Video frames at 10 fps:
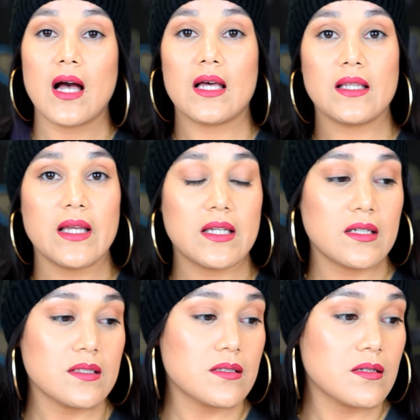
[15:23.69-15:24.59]
I like
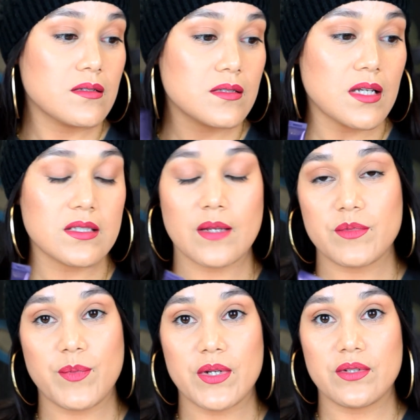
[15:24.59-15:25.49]
it 10
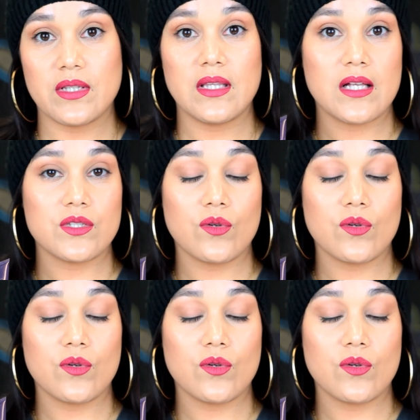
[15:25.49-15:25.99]
times better than that.